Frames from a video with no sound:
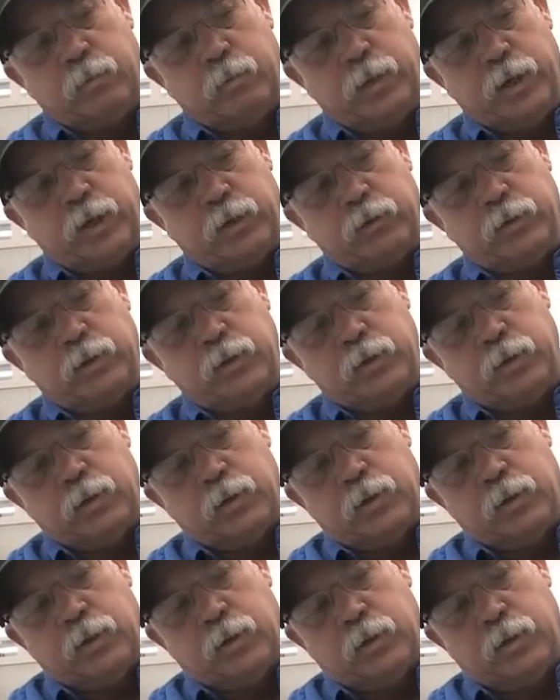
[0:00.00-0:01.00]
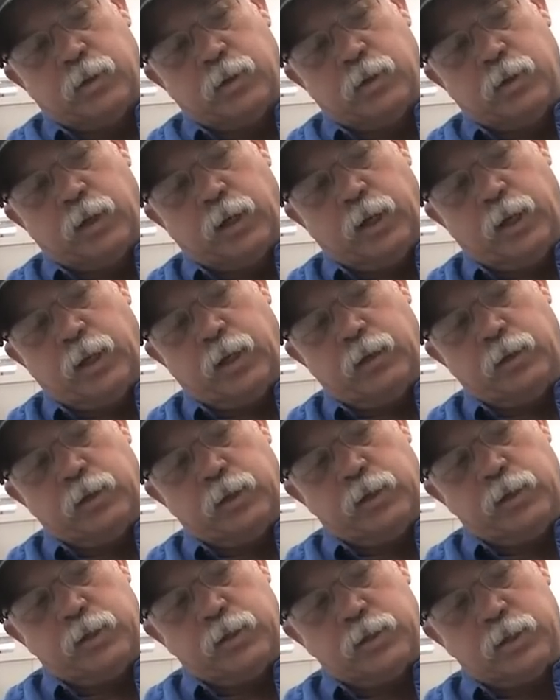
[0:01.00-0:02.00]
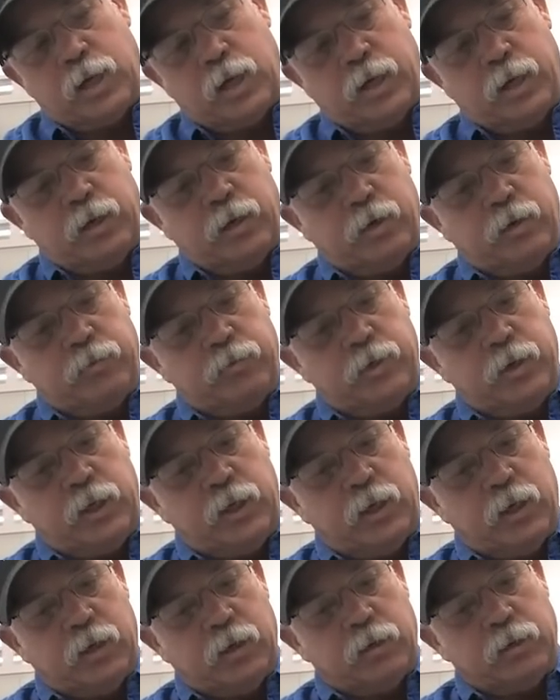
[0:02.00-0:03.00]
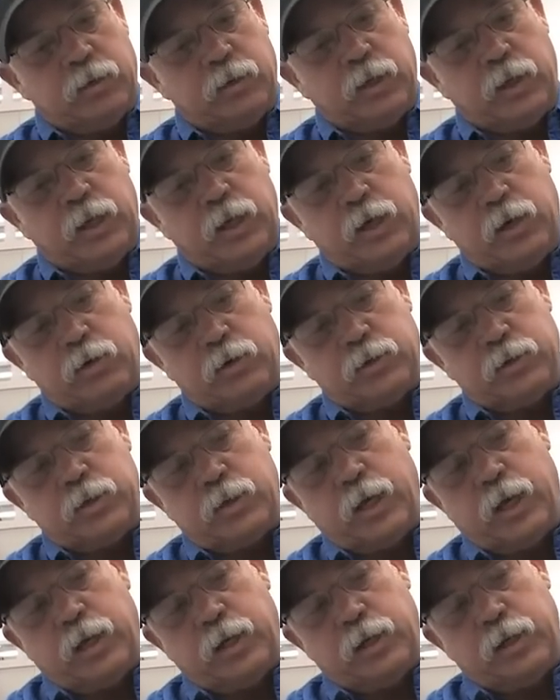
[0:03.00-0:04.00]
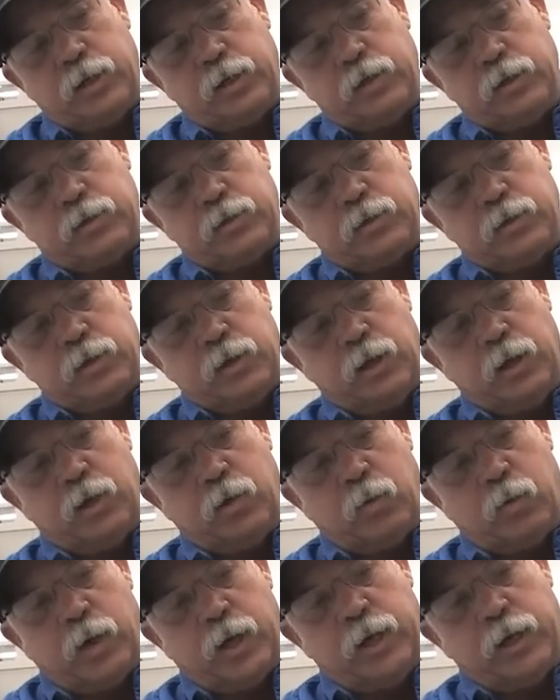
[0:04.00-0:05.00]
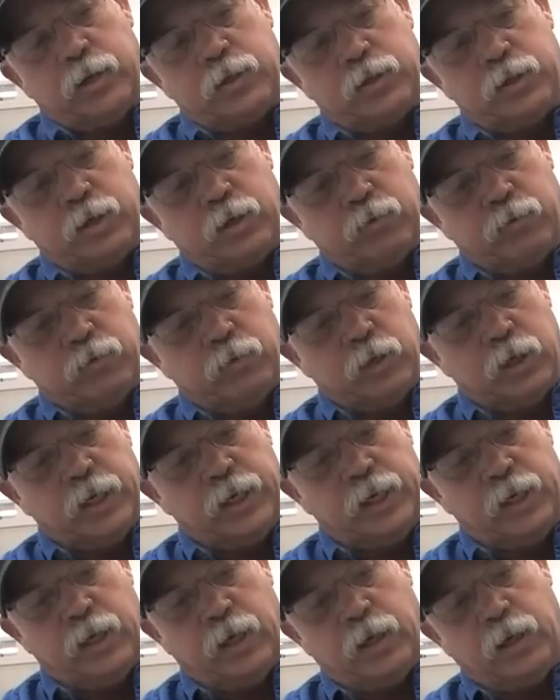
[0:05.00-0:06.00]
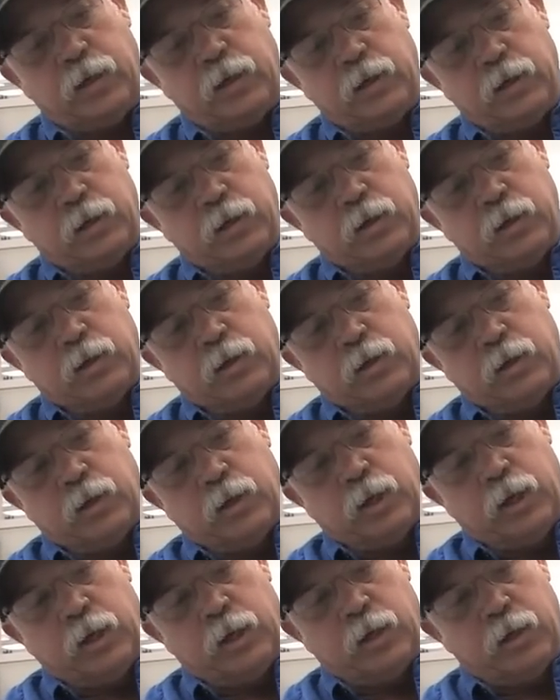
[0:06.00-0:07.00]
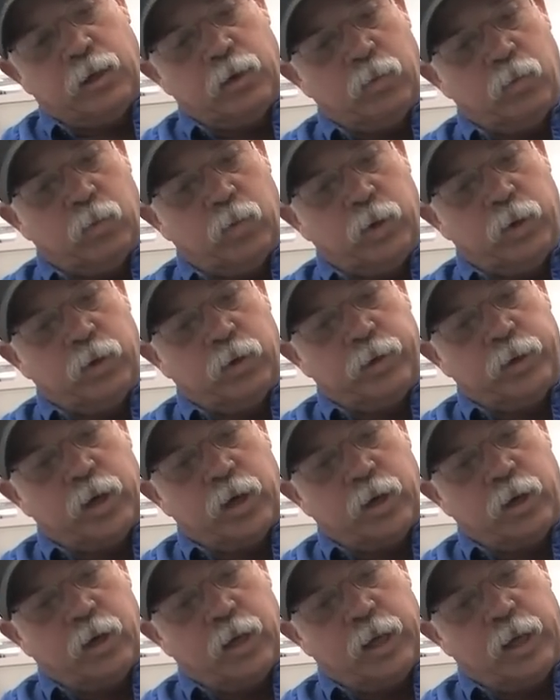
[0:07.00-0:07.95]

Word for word: belt and the design of the, uh, the gears that it is in a way a self-cleaning and it will not